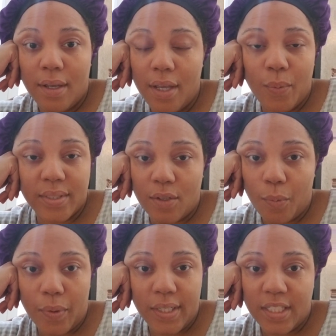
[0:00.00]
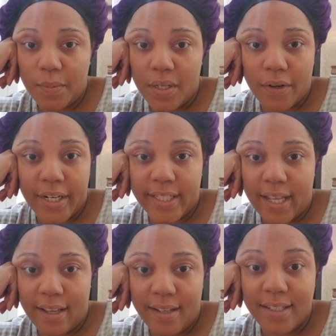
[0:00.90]
He was no policeman or
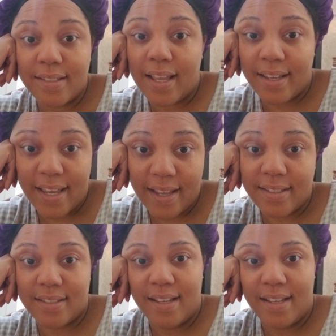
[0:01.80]
anything. He's like, yes.